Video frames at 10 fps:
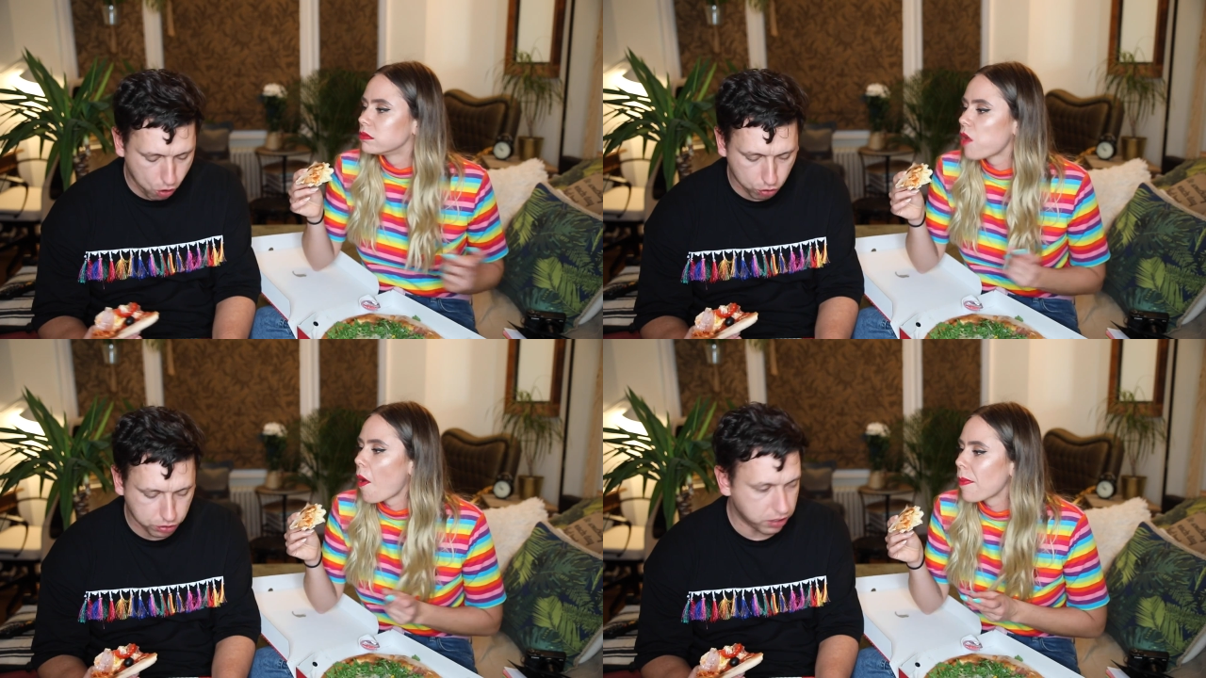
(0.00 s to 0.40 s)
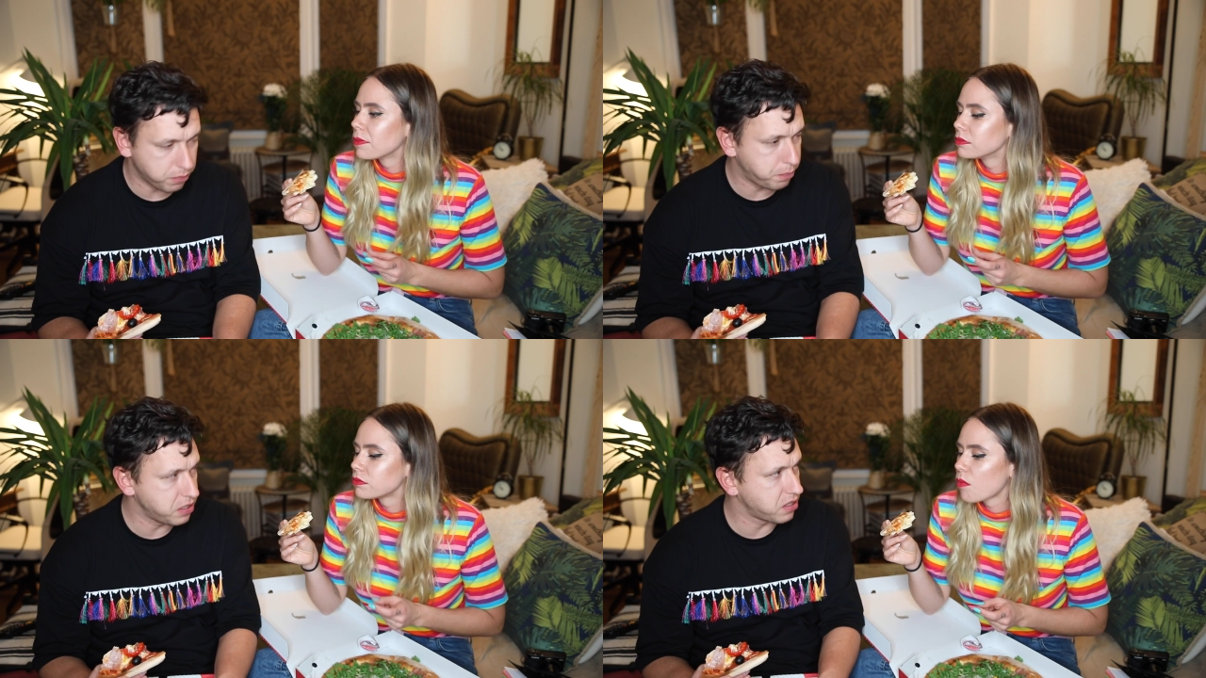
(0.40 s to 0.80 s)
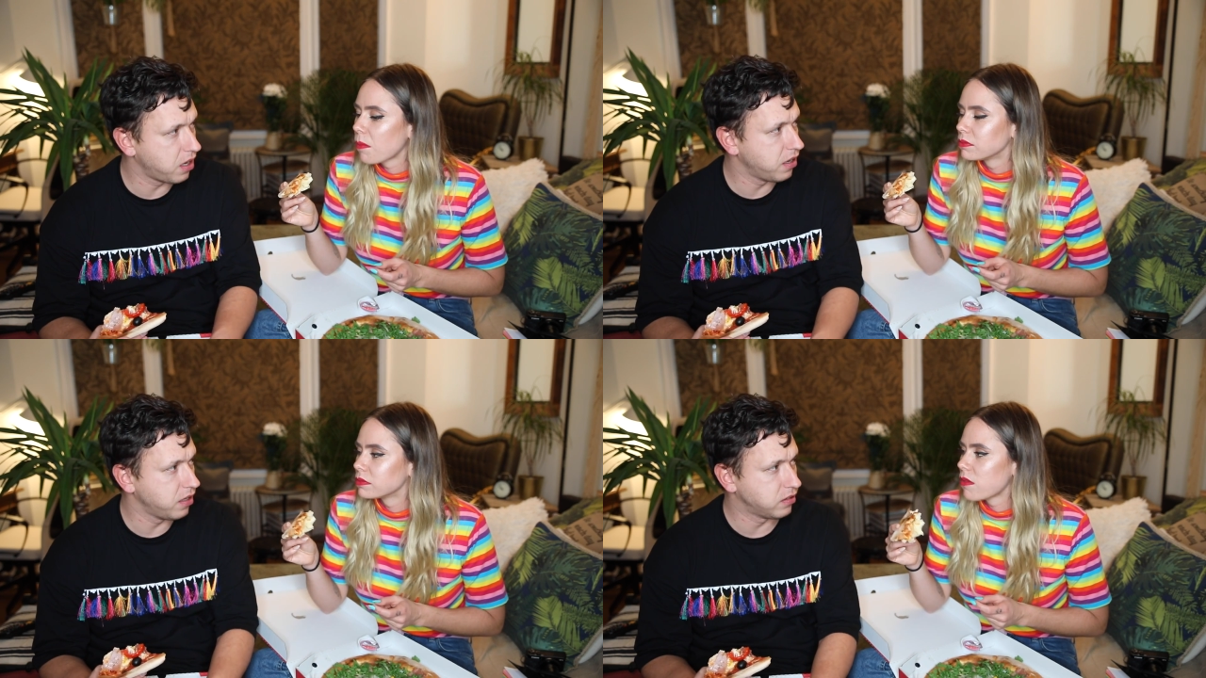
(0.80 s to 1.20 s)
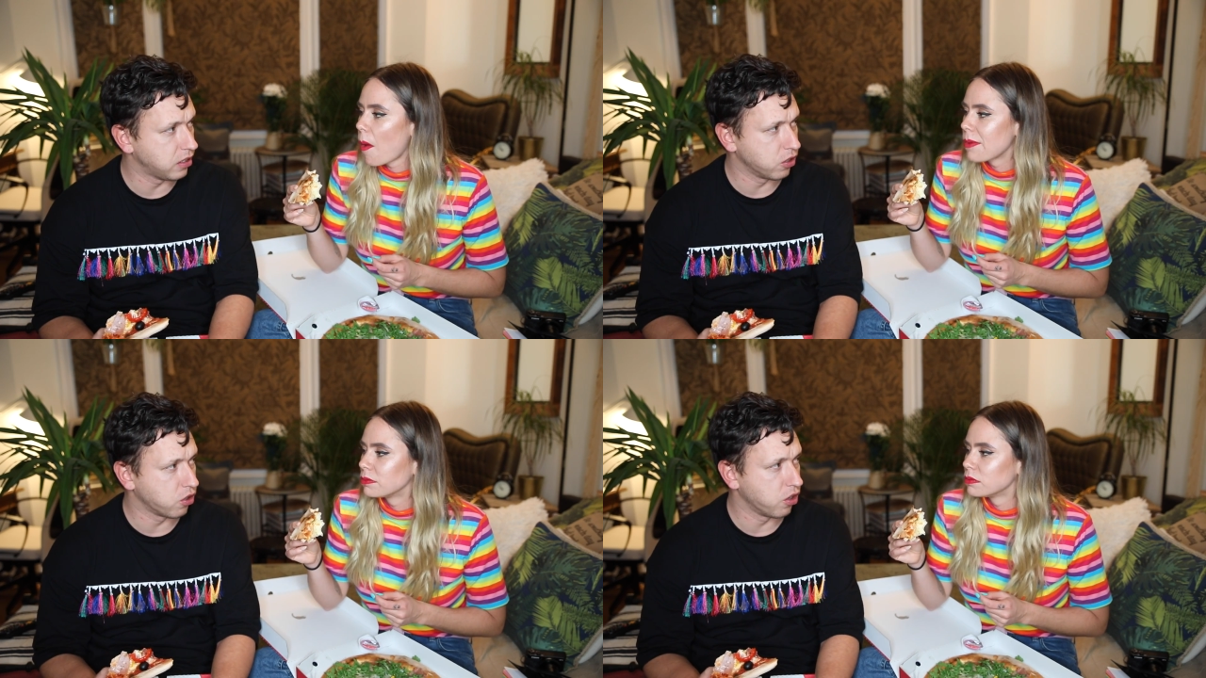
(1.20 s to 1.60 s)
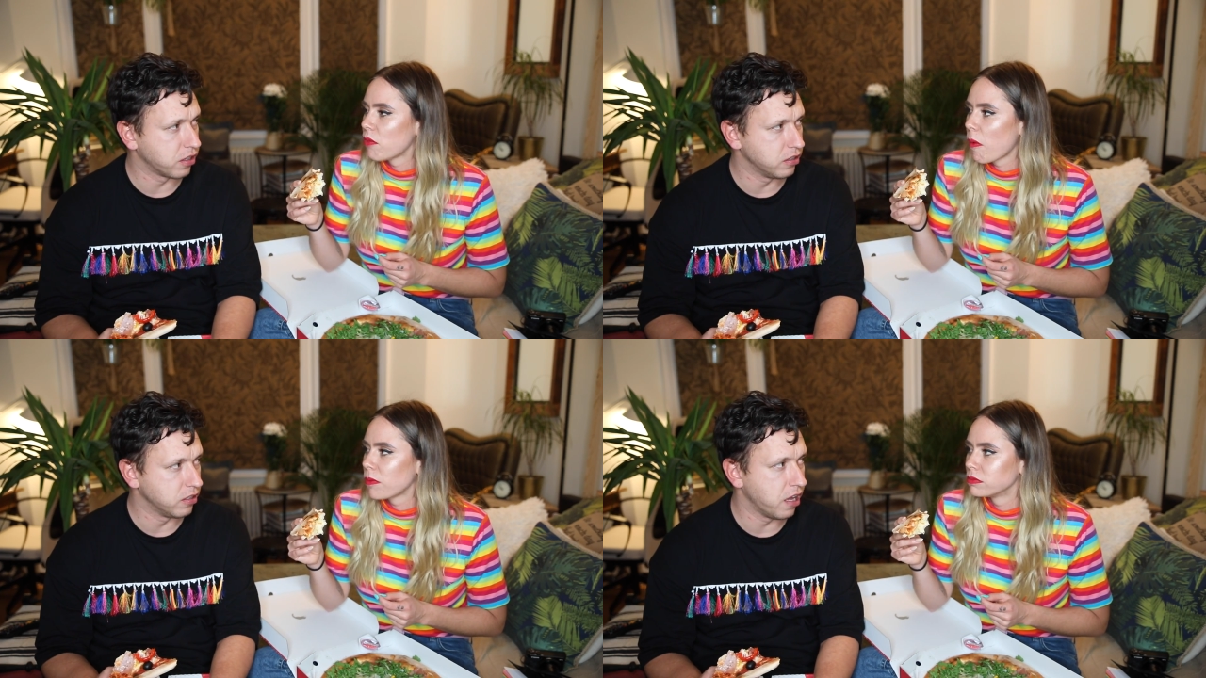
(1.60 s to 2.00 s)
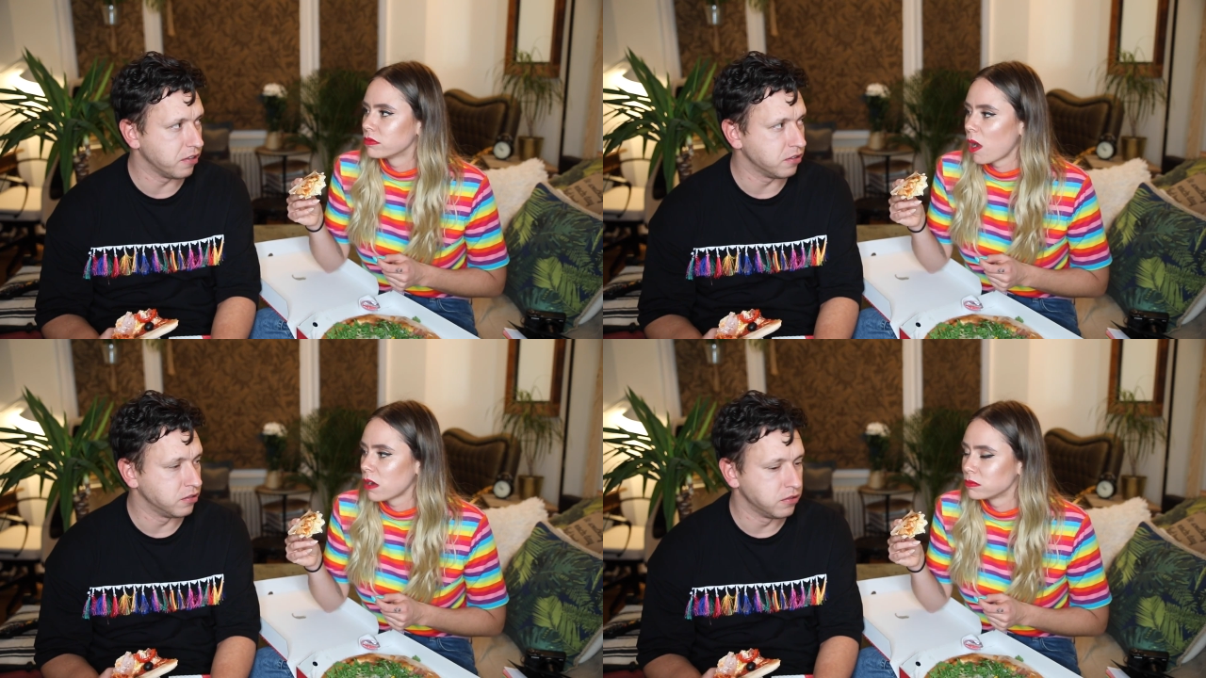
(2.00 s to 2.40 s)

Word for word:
Speaker 1: ordered a pizza at 10 o'clock in the night?